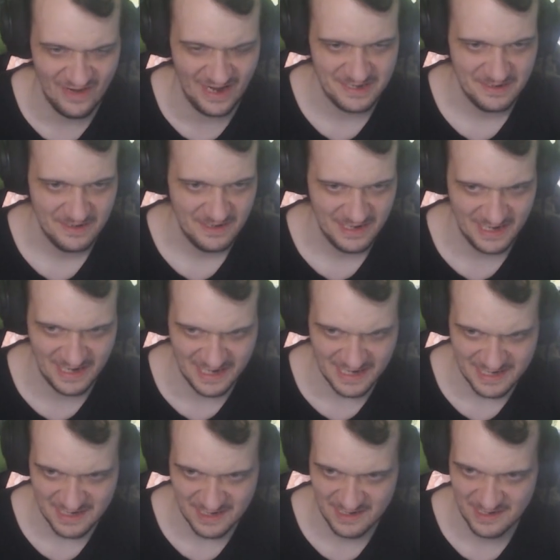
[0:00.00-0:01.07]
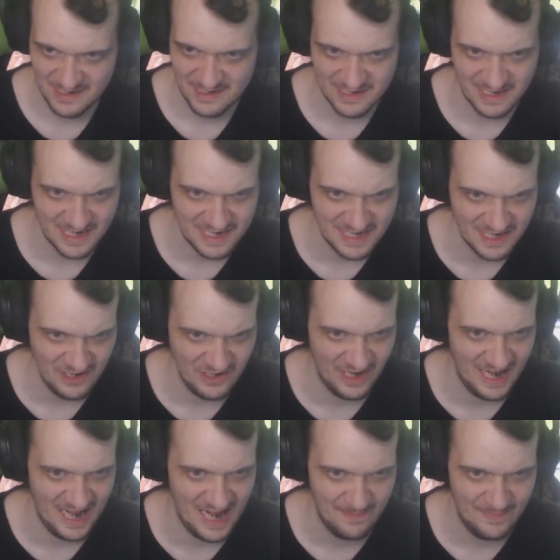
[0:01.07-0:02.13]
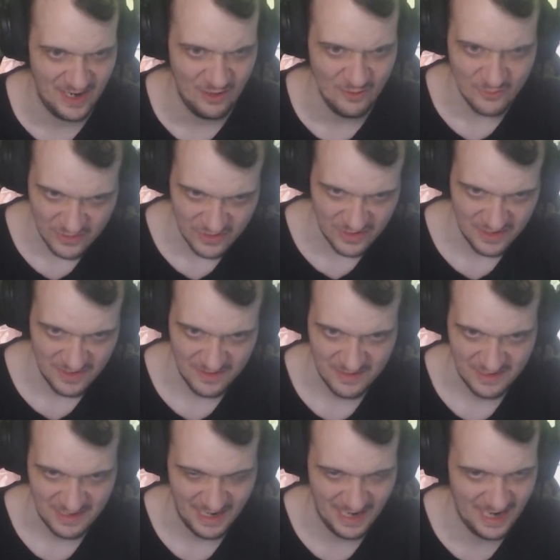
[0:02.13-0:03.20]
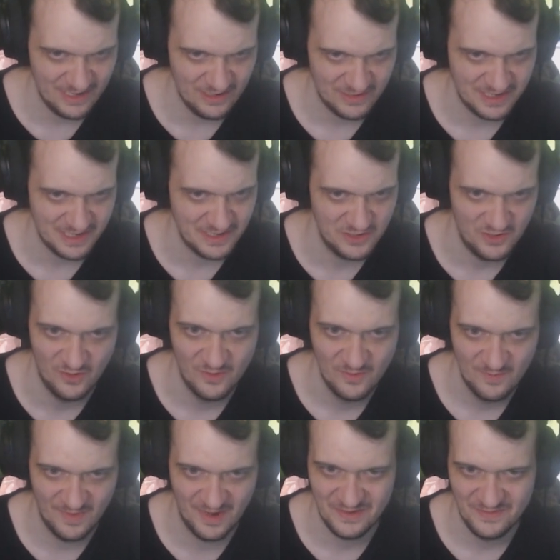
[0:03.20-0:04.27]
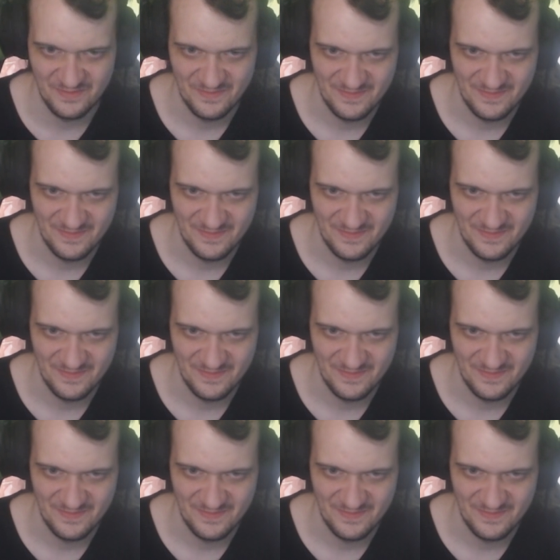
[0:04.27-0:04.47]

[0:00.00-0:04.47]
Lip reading: Wait, is Takeshy gonna help out? I don't think so, but...